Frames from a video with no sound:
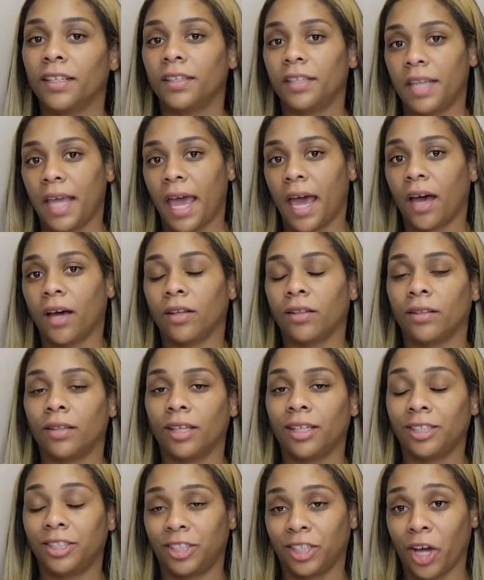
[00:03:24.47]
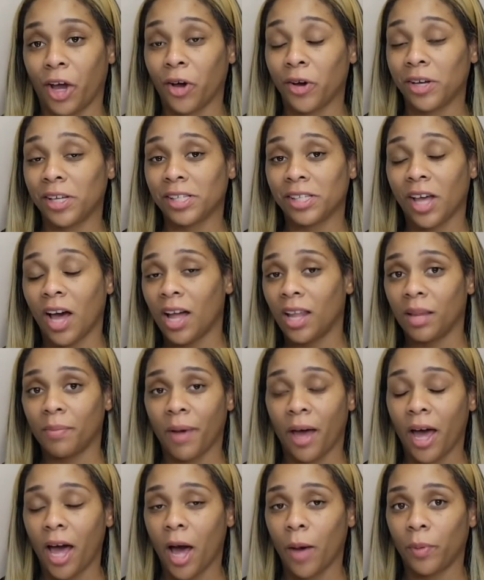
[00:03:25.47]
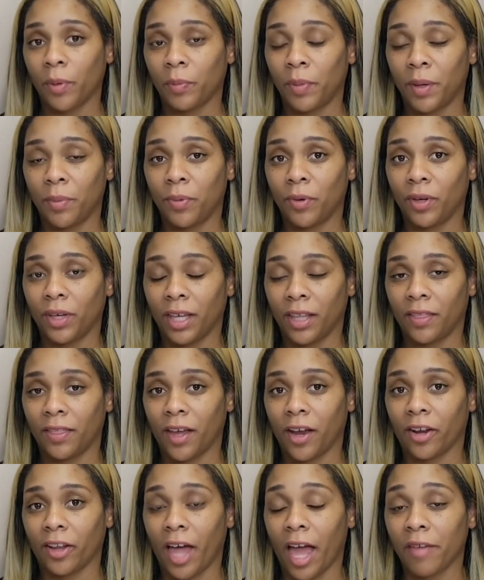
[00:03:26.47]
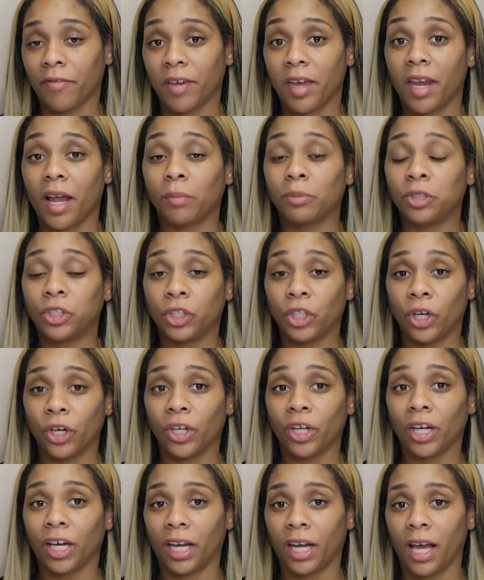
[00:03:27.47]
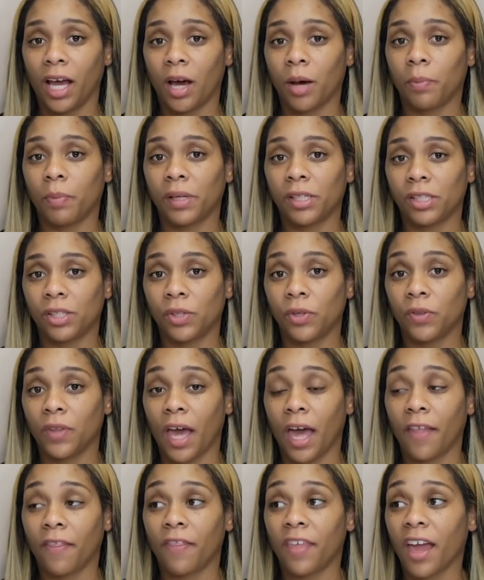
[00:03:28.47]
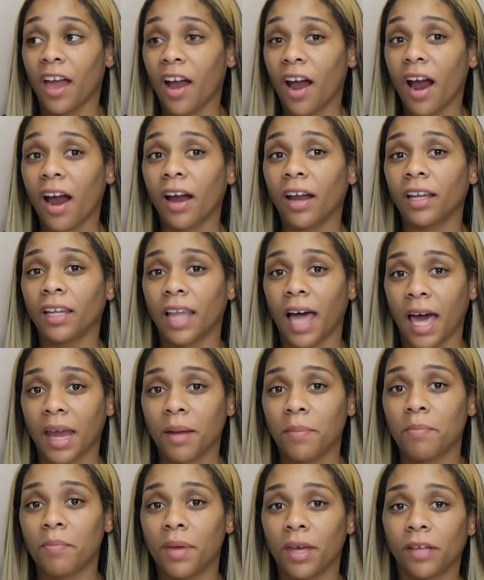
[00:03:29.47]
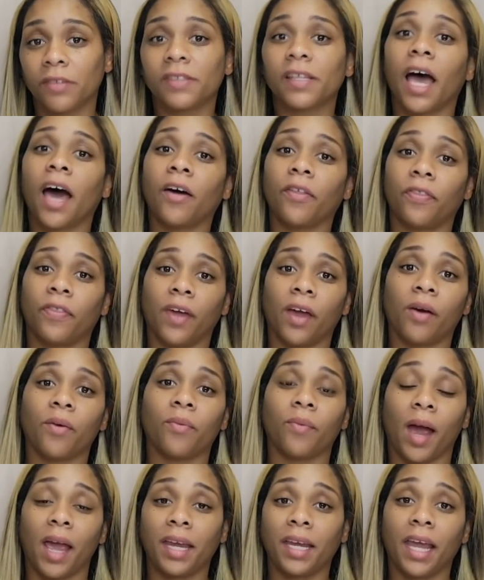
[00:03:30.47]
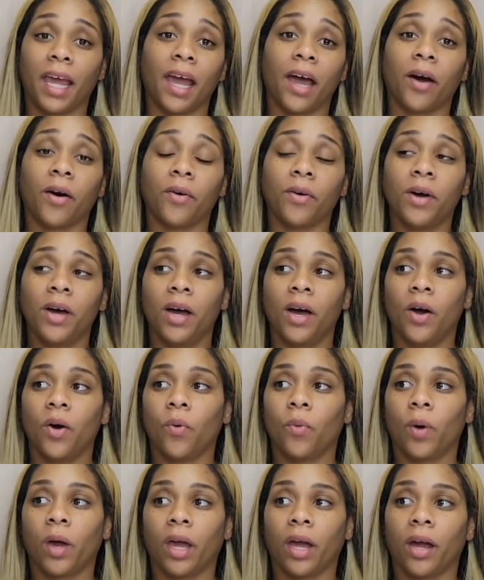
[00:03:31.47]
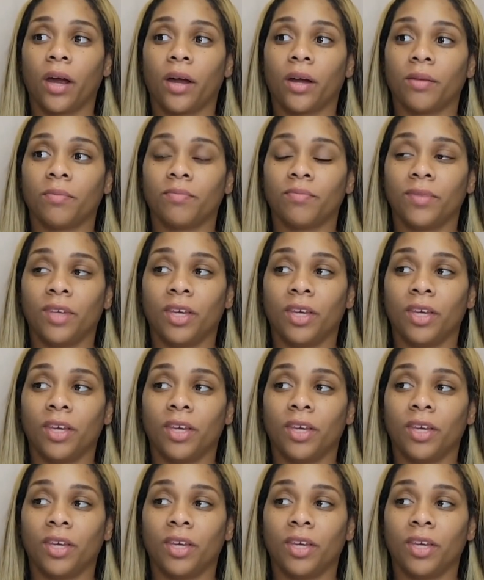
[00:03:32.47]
Now, this show is all about helping people get their life, and I'm sure you're going to help us do that. There are a lot of myths out there right now where,